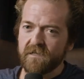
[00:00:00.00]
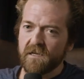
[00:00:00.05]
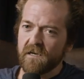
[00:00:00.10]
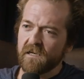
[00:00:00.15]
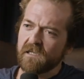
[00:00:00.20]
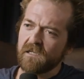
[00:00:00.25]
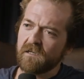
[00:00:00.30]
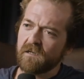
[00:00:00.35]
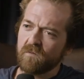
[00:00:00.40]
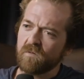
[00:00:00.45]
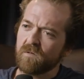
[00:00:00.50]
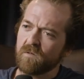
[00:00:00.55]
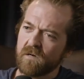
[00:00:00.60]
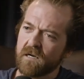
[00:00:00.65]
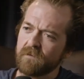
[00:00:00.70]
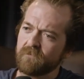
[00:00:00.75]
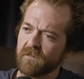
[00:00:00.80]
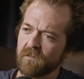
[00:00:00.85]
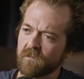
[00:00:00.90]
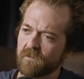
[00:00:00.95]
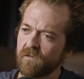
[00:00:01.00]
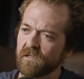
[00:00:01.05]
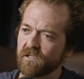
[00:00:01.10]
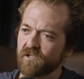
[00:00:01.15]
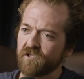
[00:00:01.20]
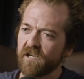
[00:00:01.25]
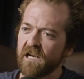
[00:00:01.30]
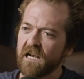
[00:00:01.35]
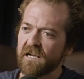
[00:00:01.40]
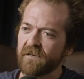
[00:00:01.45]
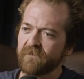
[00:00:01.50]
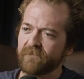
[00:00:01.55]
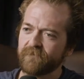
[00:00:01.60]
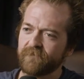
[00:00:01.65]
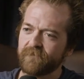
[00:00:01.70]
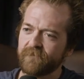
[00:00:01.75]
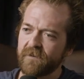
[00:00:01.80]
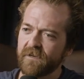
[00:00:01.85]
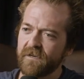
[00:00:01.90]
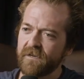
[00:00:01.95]
you know, we'll have a quick chat
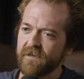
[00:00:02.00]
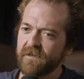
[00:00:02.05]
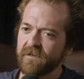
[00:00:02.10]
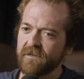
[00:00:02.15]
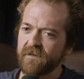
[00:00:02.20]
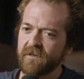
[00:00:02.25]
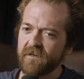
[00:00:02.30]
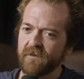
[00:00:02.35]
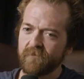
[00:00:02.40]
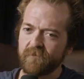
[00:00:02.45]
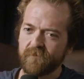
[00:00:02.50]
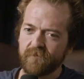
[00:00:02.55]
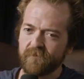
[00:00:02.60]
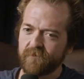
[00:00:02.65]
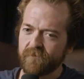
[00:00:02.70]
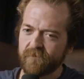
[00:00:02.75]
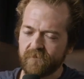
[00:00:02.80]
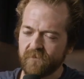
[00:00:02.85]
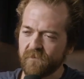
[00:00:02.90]
and um,